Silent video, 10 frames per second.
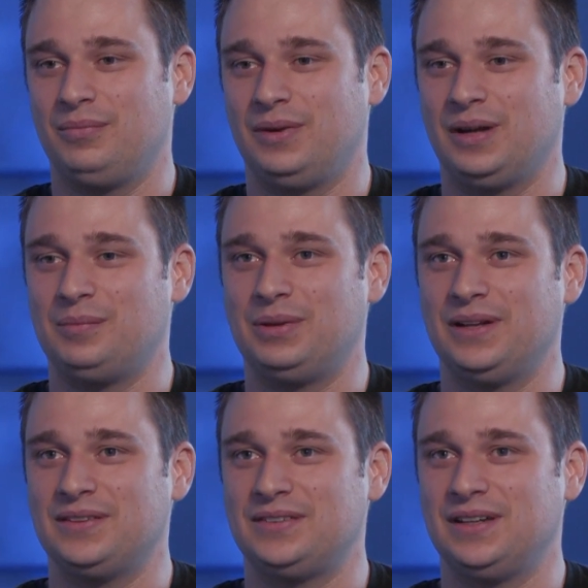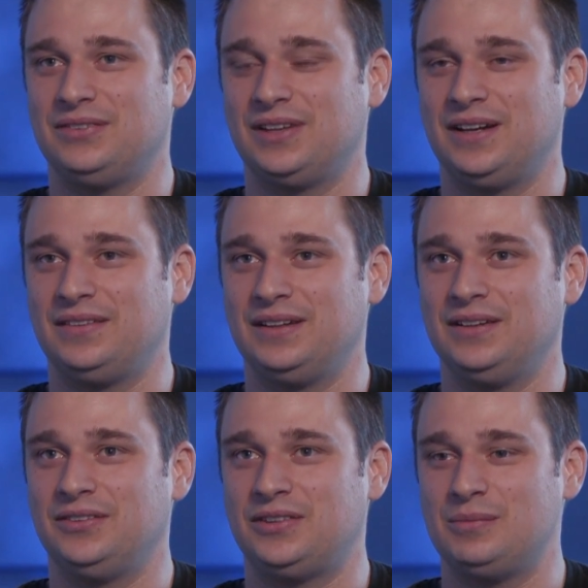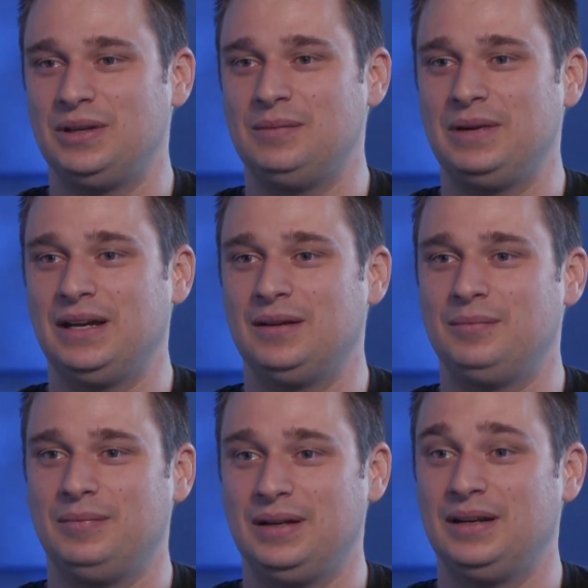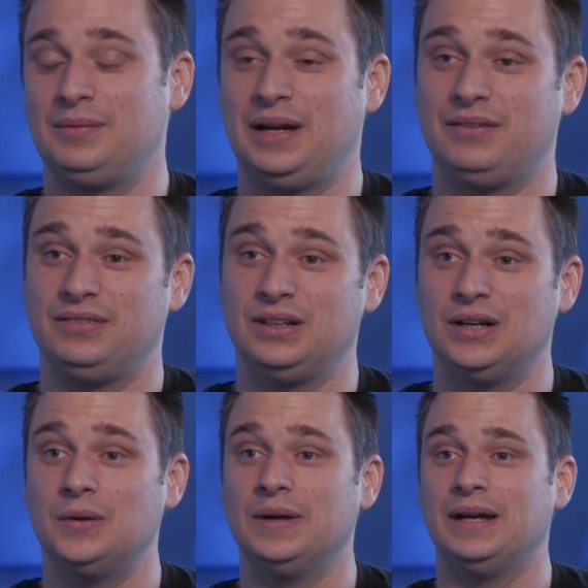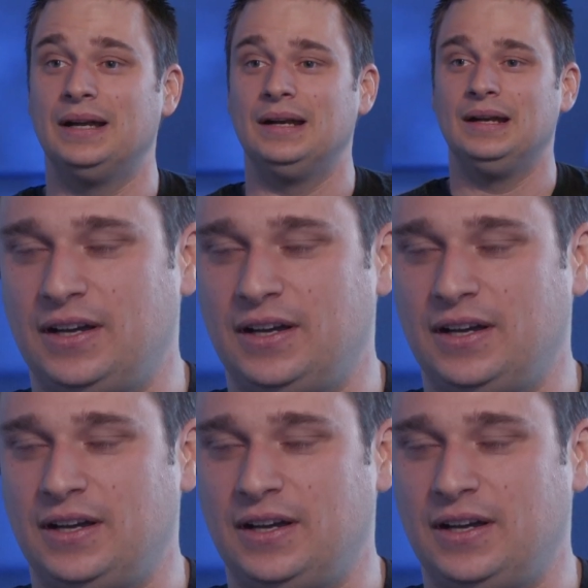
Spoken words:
I'm gonna play the safe side of things. Somebody may end up having to go in.